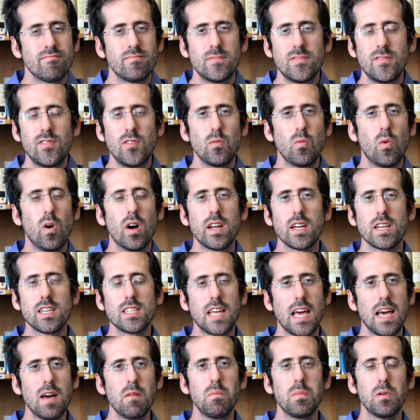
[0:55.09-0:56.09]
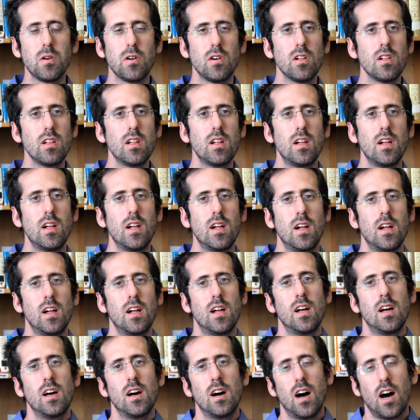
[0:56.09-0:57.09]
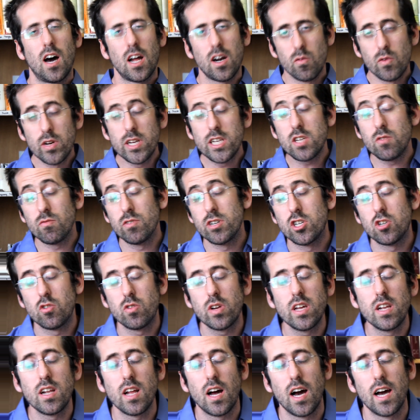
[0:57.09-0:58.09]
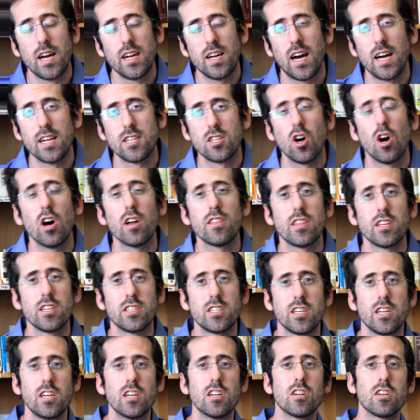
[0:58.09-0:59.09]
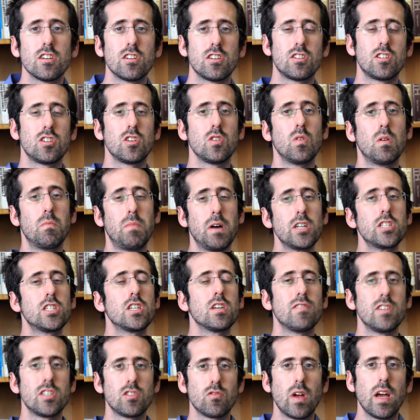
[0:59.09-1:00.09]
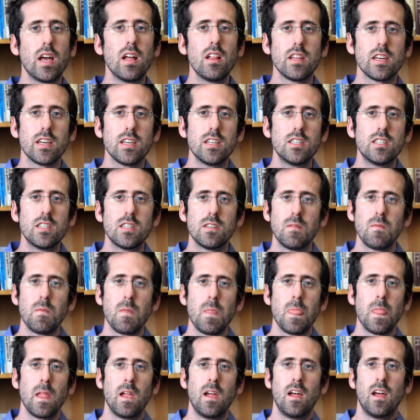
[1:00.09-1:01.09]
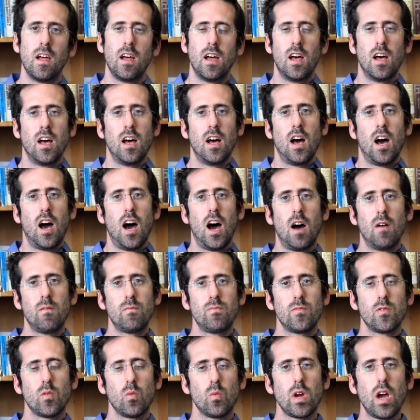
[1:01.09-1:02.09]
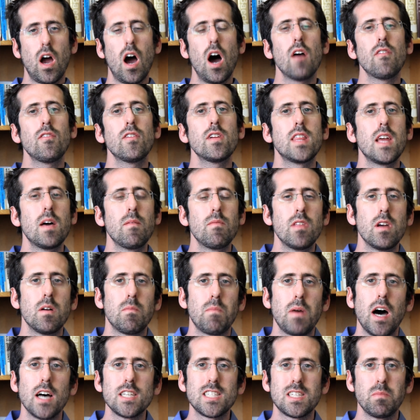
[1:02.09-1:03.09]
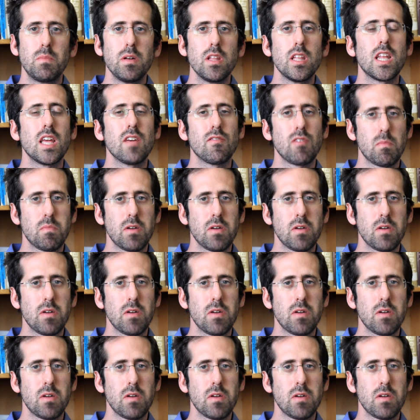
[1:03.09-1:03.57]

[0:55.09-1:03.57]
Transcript: If you one example, on a recent retreat I taught this year to a bunch of Israelis, we offered them the possibility of a